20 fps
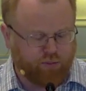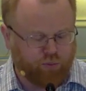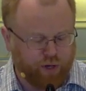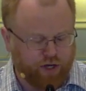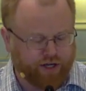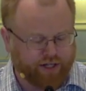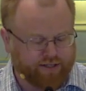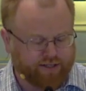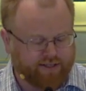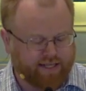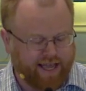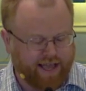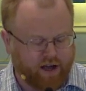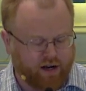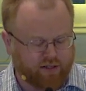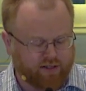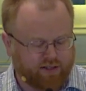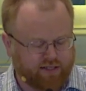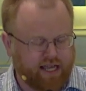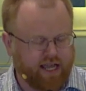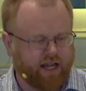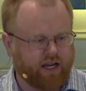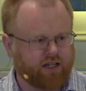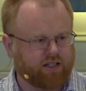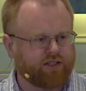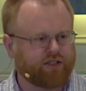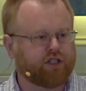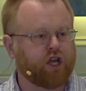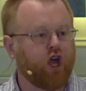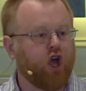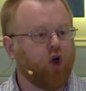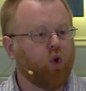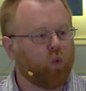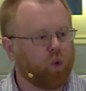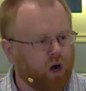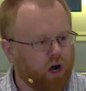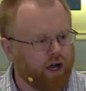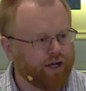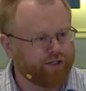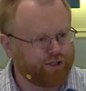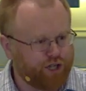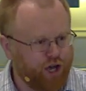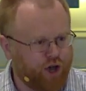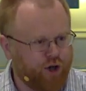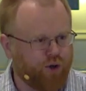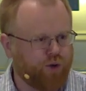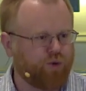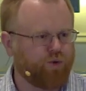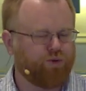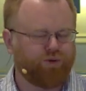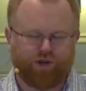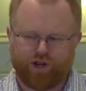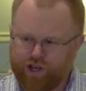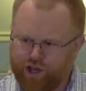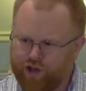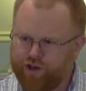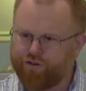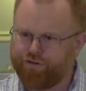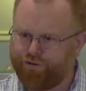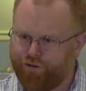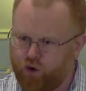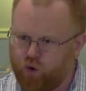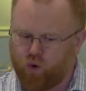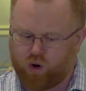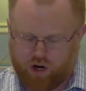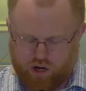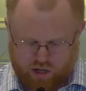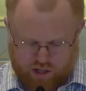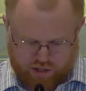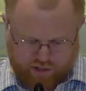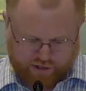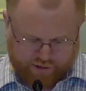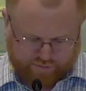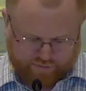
We could say our sins were atoned for.